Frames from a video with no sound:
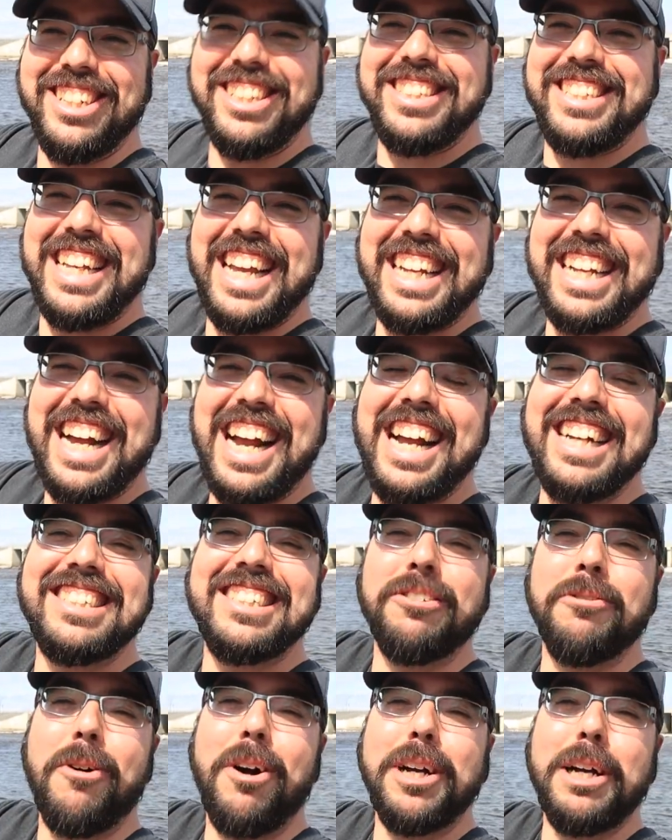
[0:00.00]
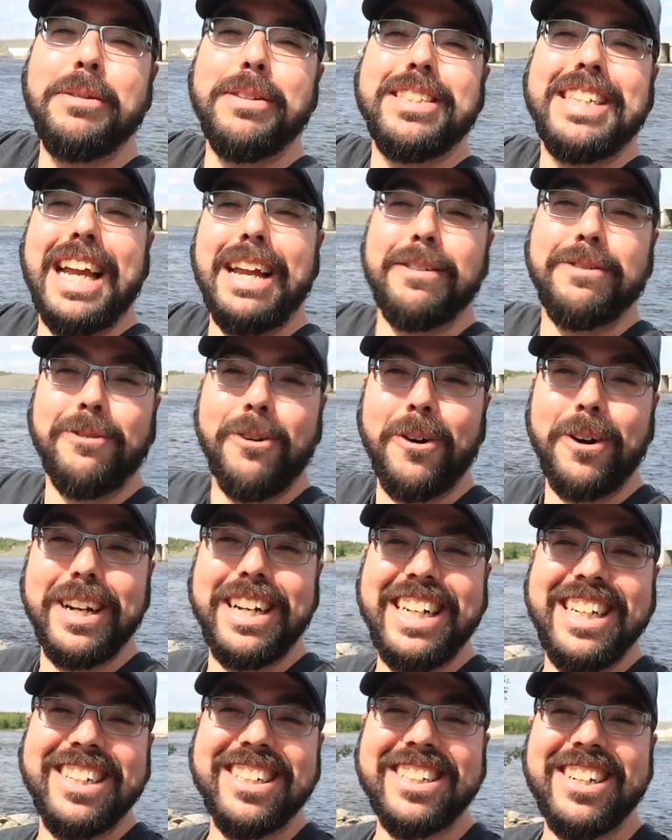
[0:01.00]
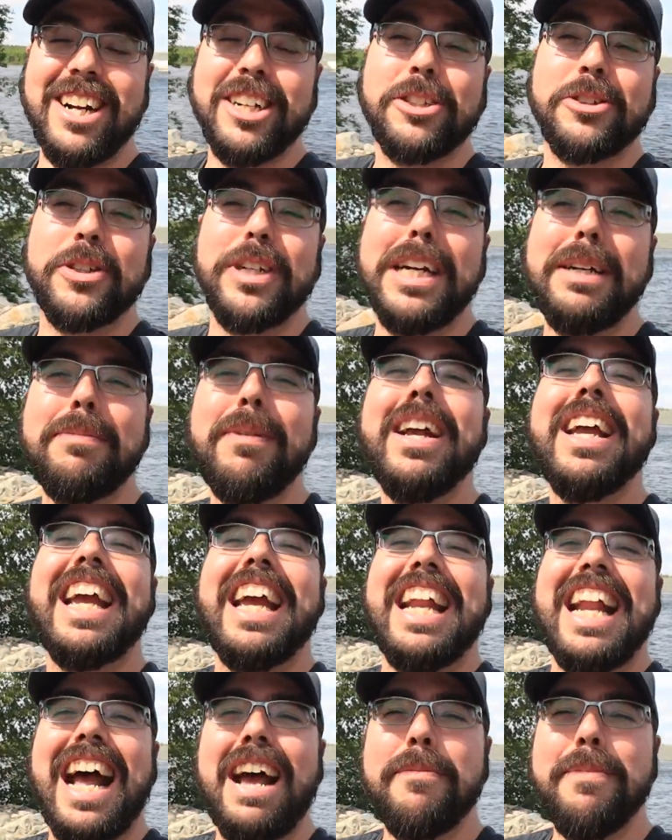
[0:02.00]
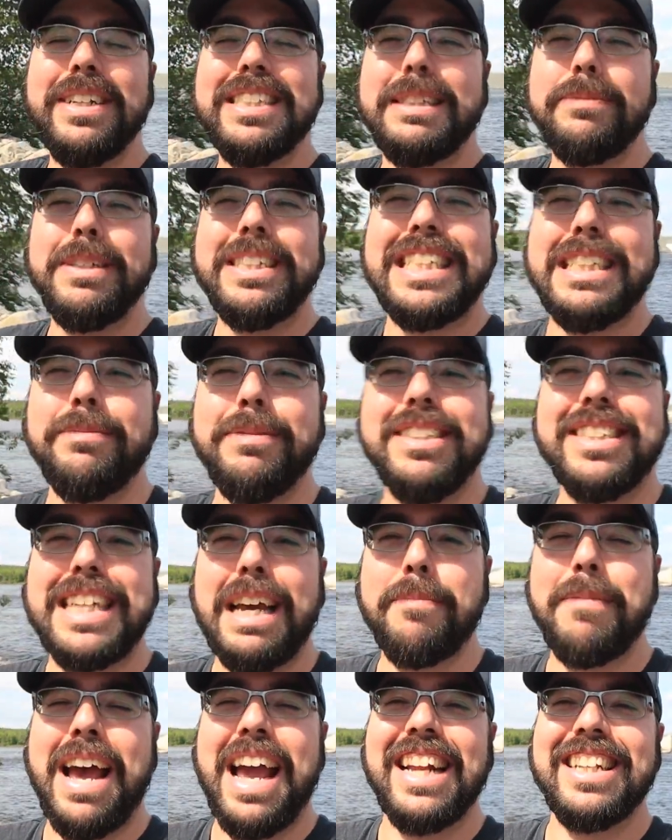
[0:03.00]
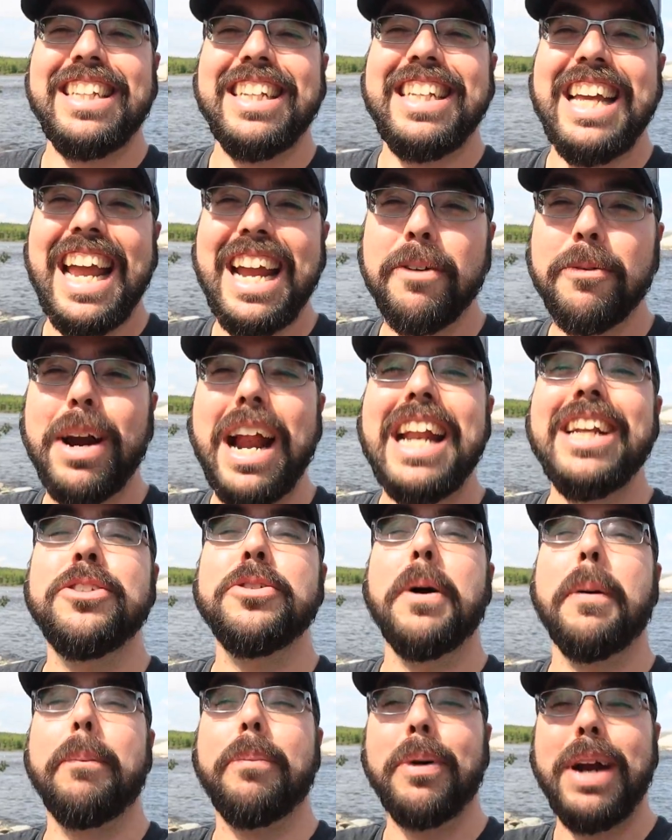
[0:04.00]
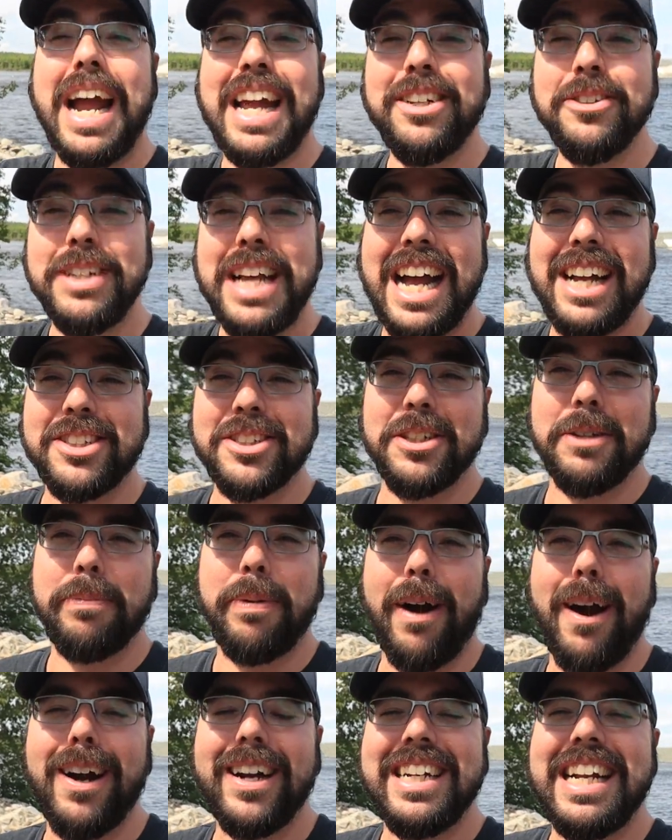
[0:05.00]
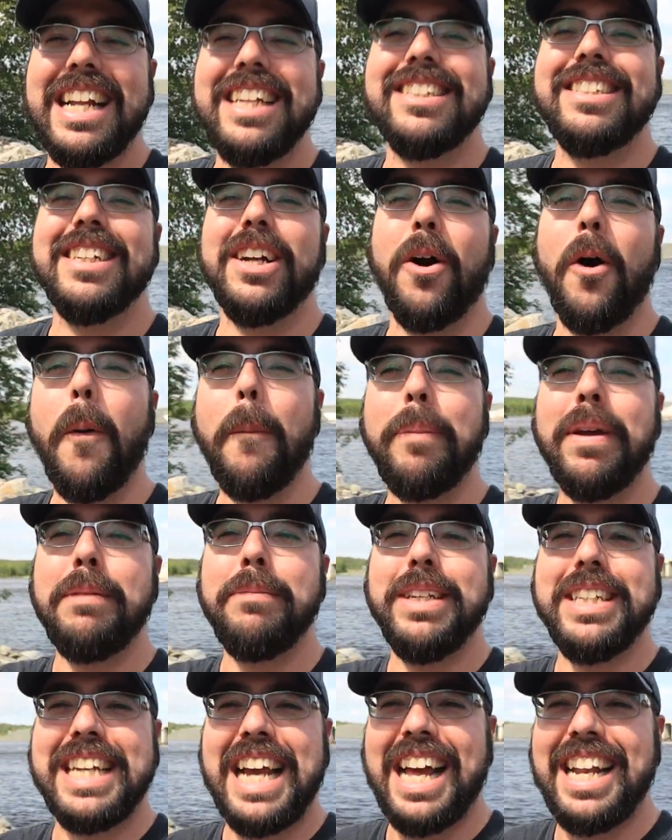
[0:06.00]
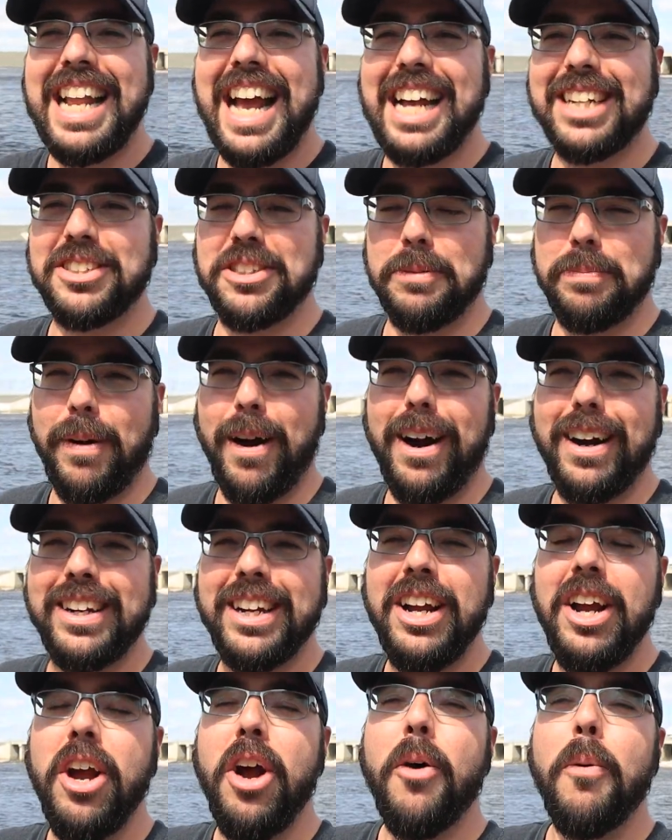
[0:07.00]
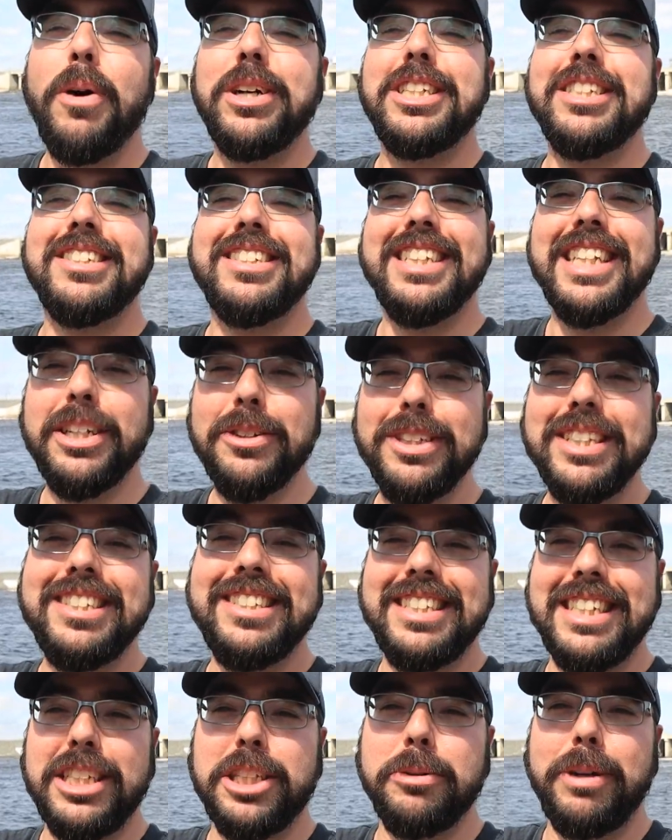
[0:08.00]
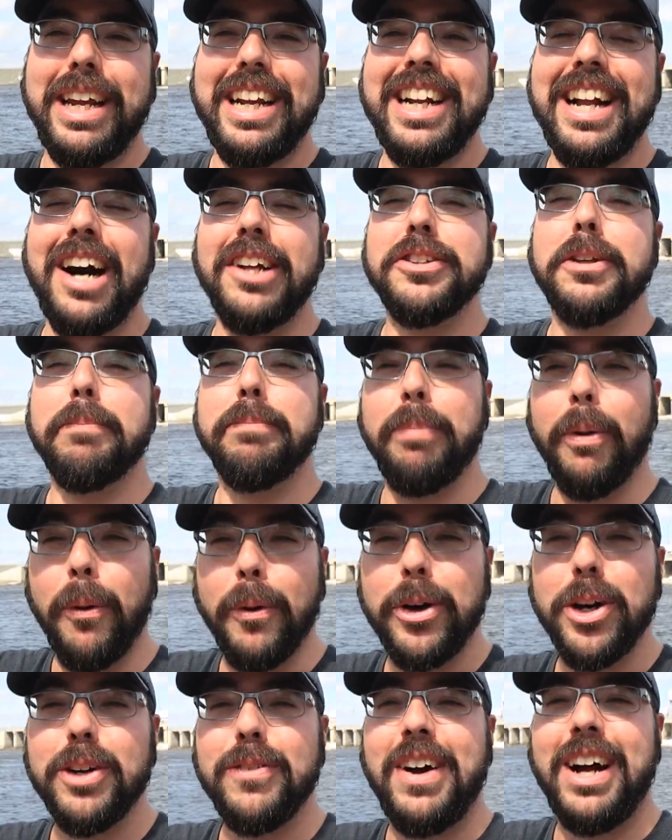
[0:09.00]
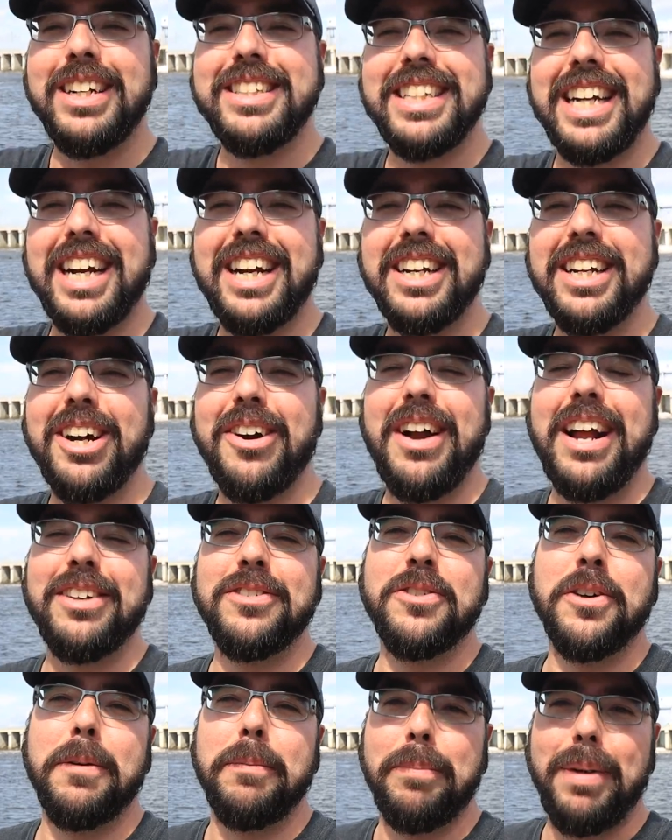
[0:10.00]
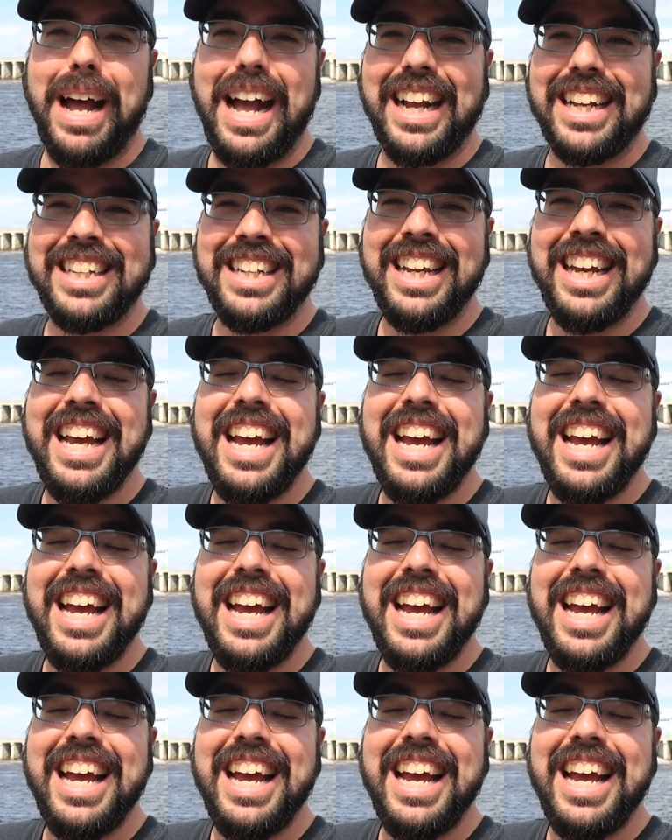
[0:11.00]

Good day guys, and welcome to day four here in our trip in Abitibi-Témiscamingue. Today we're heading to a brand new national park, and that is the Opémican National Park, which is literally situated on the border of Ontario and Quebec.